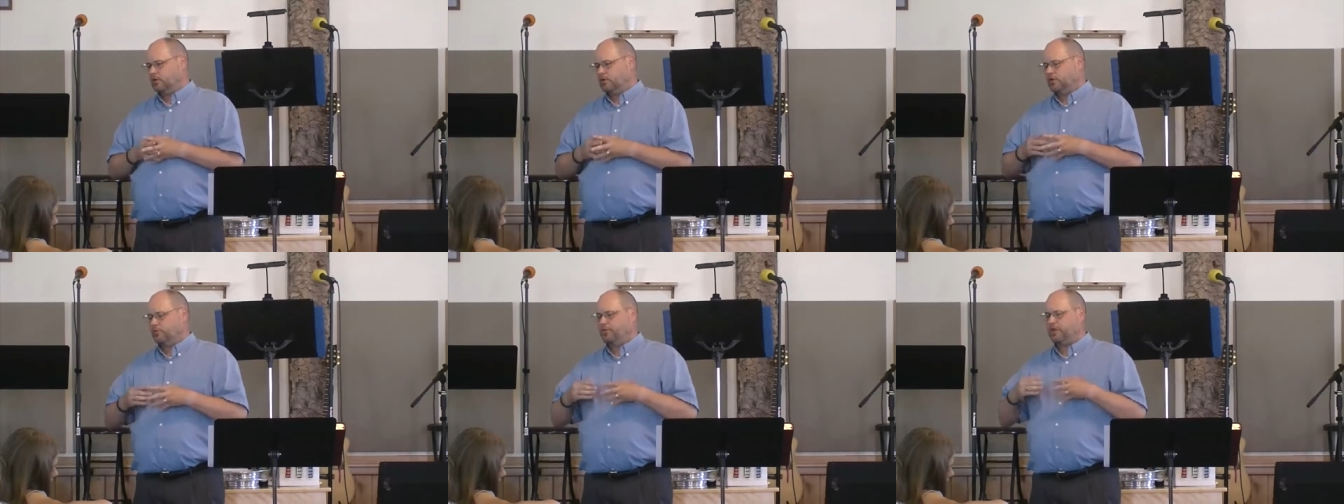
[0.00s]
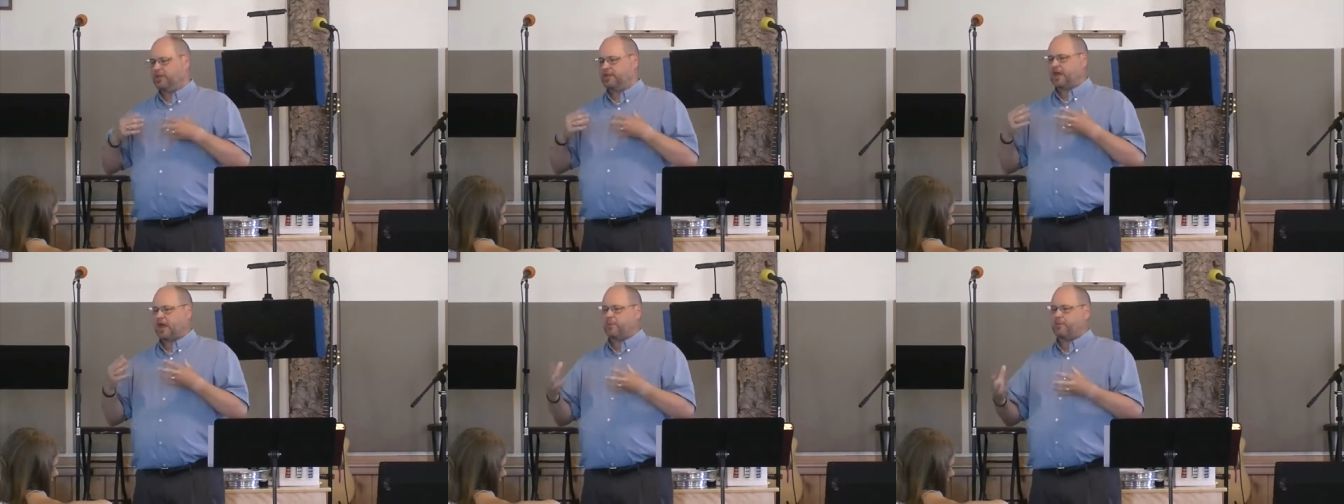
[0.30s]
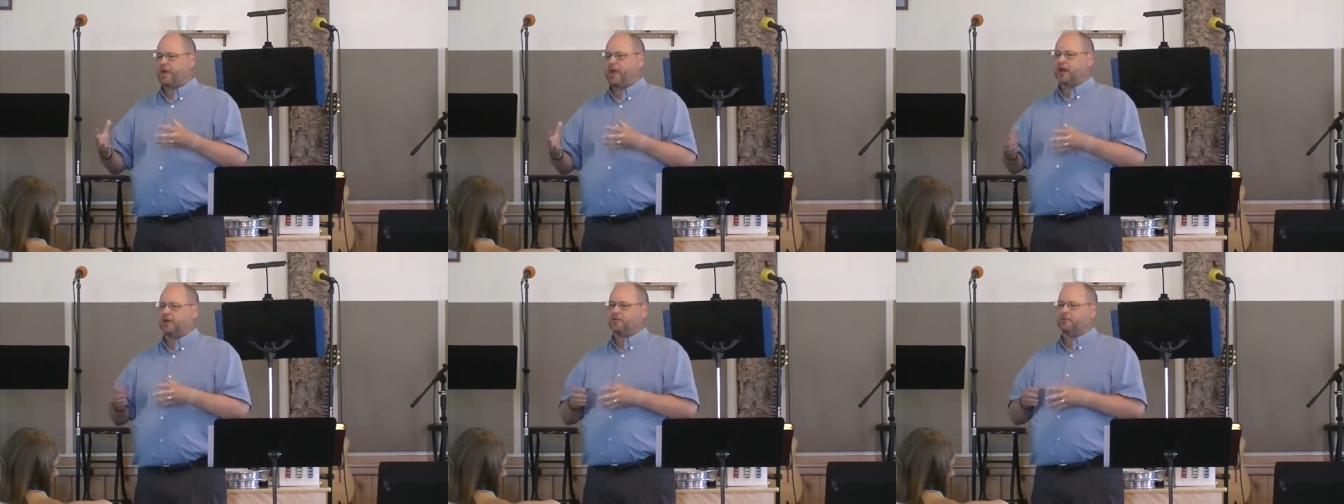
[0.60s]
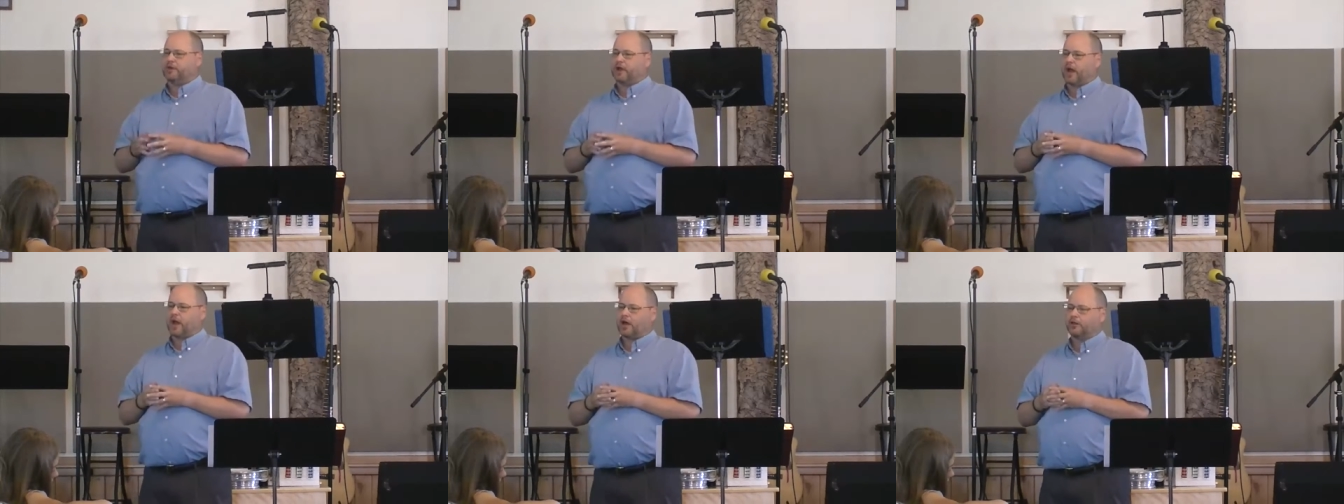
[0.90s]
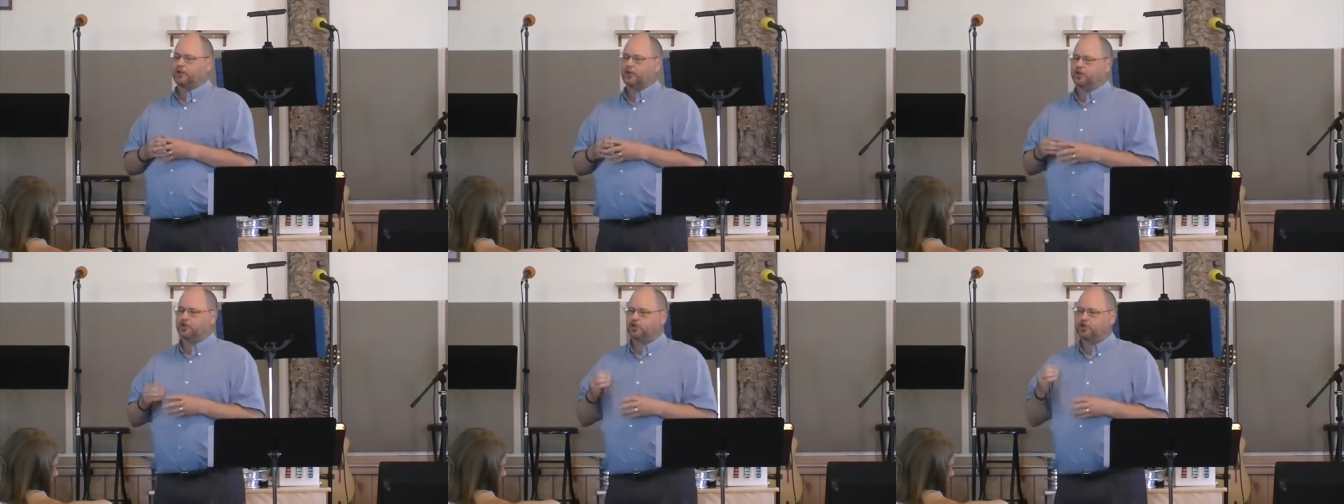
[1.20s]
to be that man of
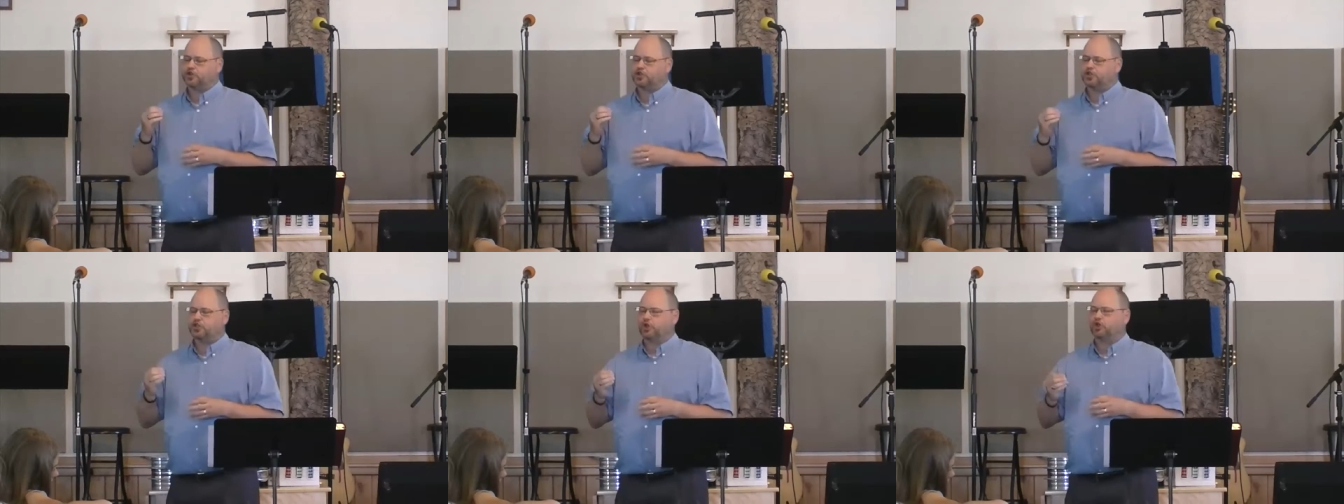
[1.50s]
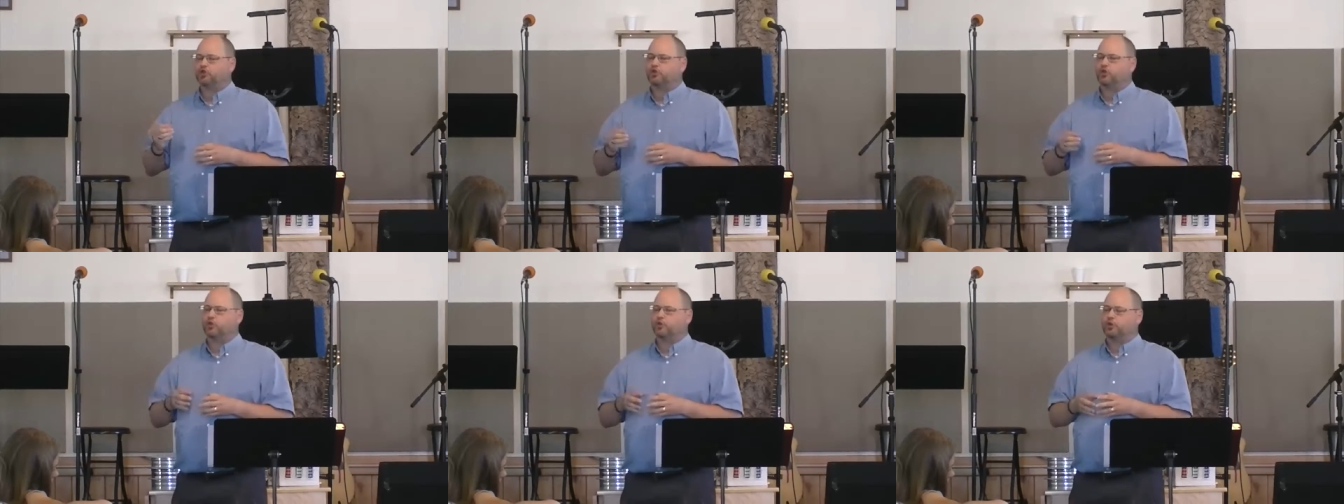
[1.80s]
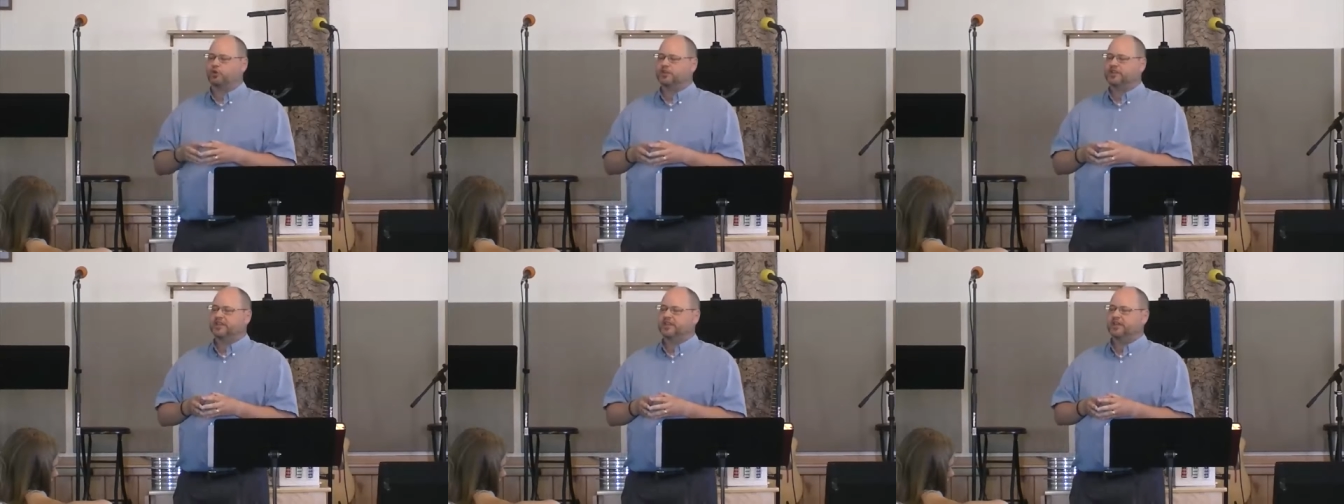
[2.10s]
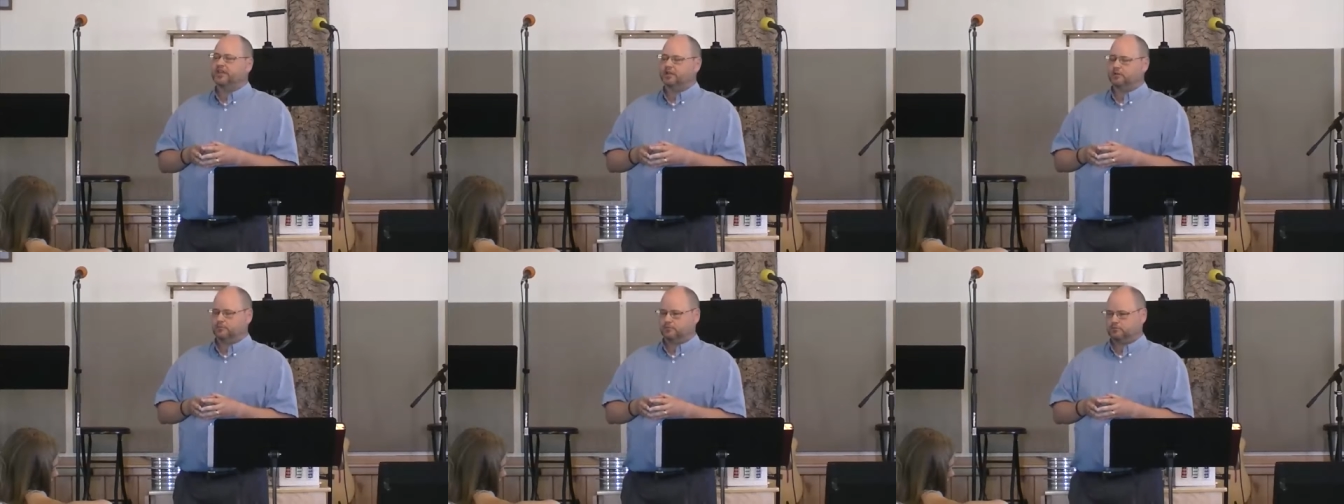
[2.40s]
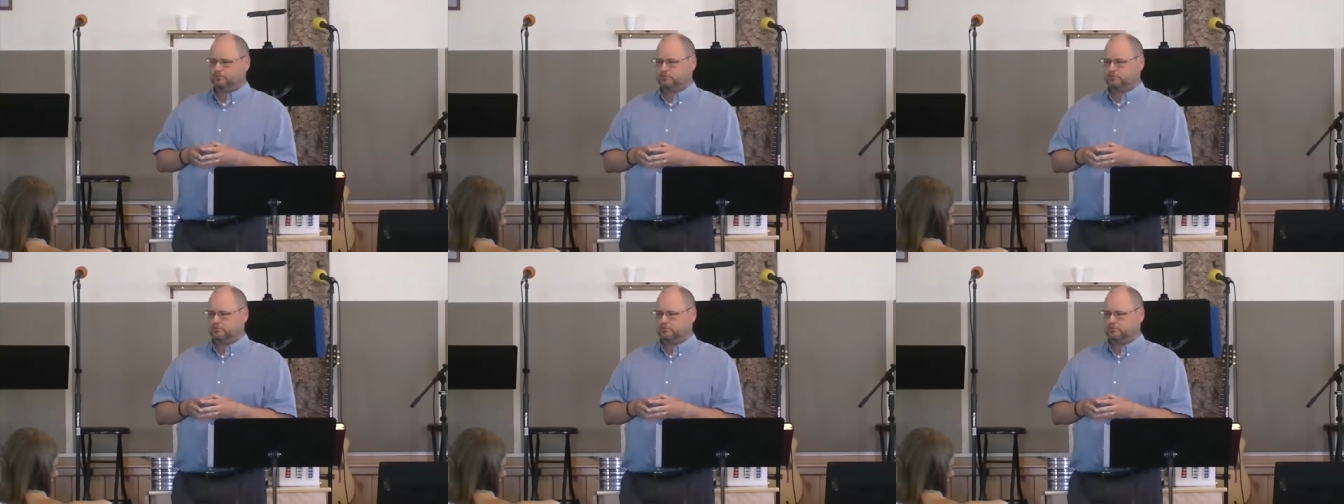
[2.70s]
God that your children will need.